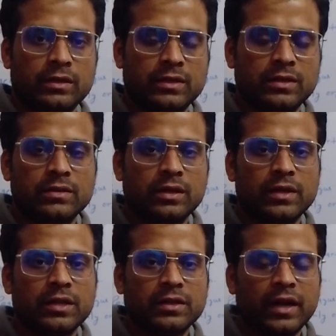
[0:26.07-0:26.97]
This is the
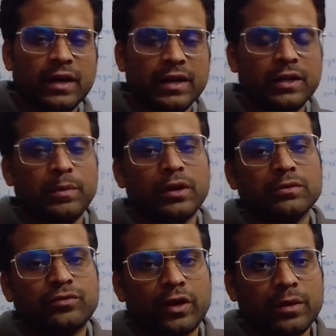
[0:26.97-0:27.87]
reason that it
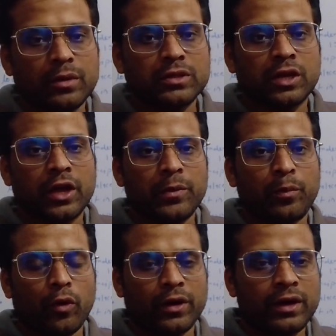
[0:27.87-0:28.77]
becomes very much
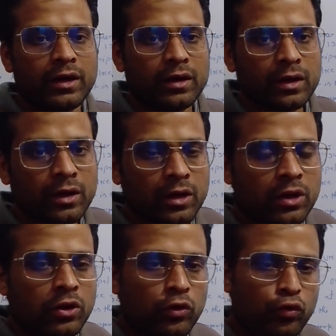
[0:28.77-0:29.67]
important.
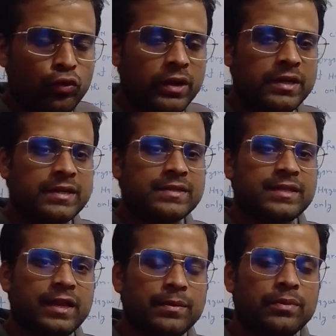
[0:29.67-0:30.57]
Today
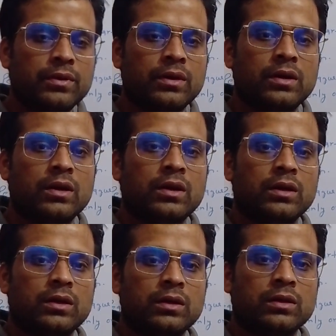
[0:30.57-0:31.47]
itself,
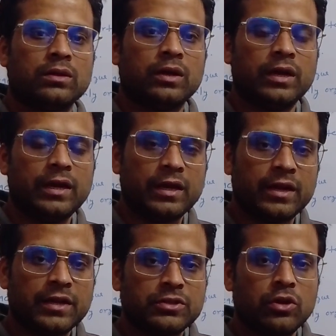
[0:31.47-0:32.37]
the
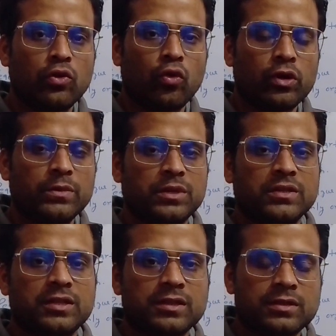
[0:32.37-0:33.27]
International Court of
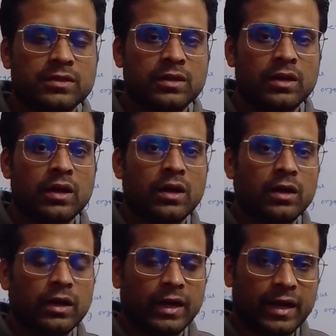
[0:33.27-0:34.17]
Justice
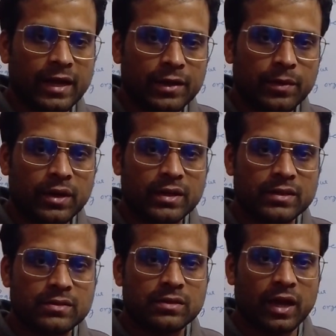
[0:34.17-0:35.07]
delivered
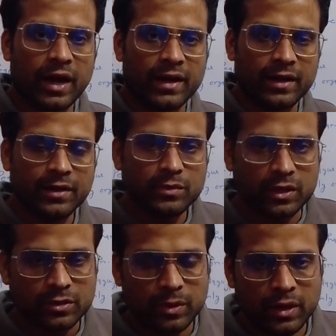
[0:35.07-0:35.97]
its interim
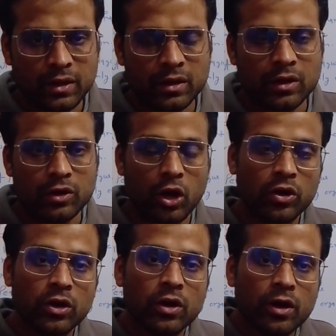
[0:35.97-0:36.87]
judgment,
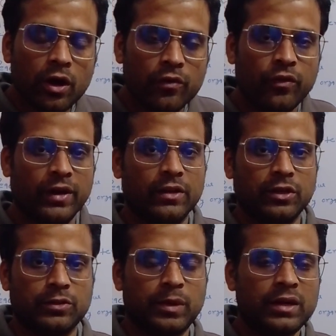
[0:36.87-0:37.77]
not a final
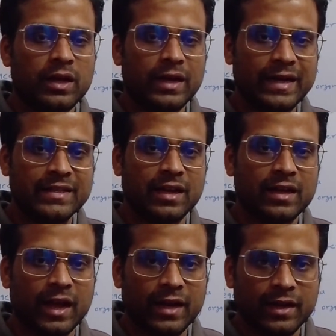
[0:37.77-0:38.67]
judgment, it is
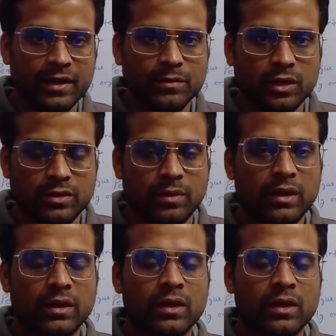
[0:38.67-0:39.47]
an interim judgment.